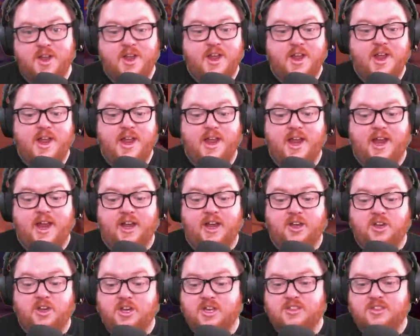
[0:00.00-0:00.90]
and
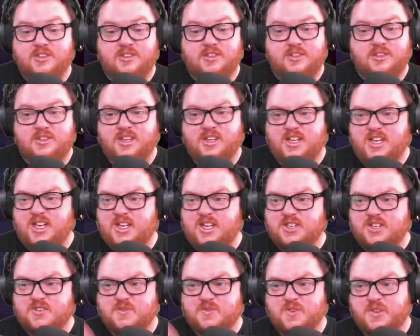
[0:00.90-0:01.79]
you get the
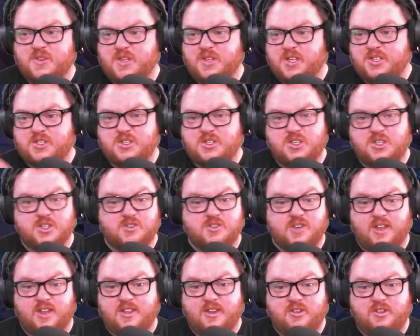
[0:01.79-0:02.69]
keys for this
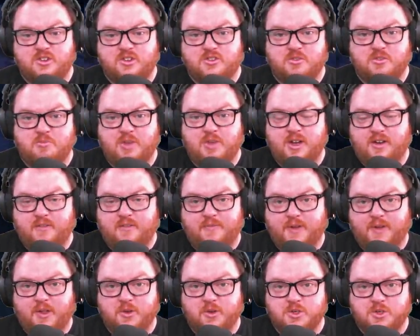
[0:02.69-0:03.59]
I think just from being in a
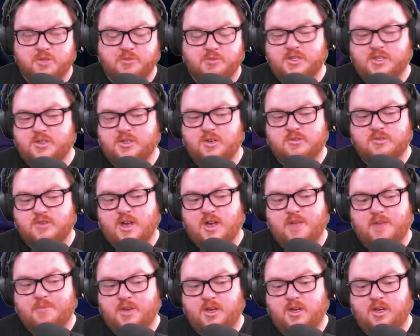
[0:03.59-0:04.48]
fellowship they start
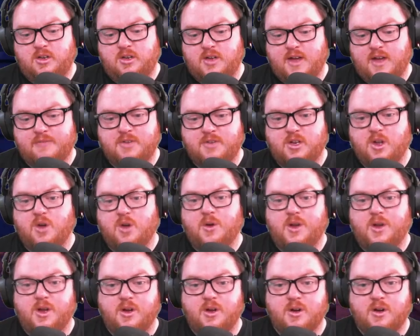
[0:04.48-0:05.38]
dropping, and you have to go
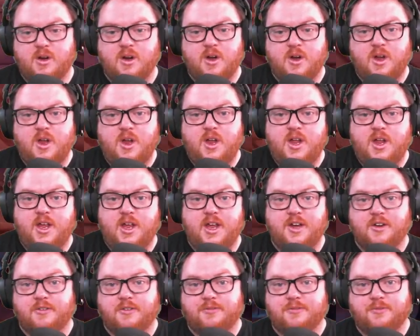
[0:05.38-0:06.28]
here in
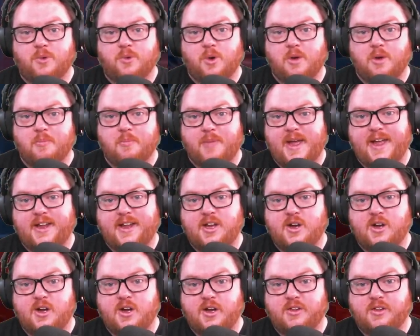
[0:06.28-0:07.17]
your fort back
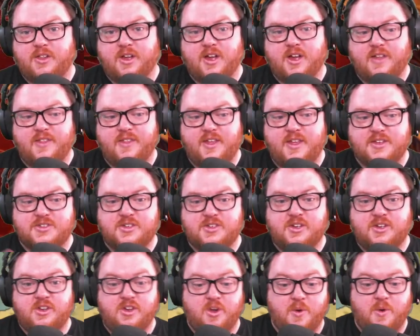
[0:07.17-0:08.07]
here. You click on this and you
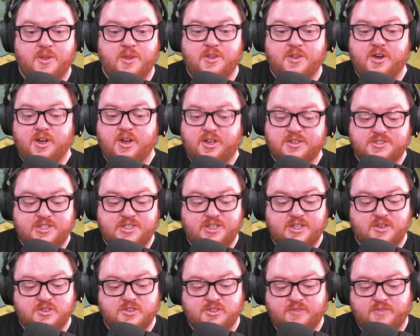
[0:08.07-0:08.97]
can in there. You can see
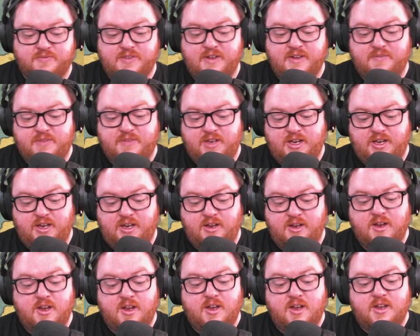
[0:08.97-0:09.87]
there's a 50,
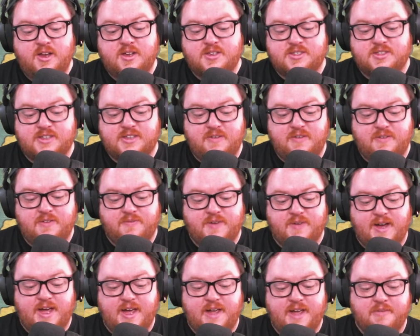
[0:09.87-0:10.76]
75, and a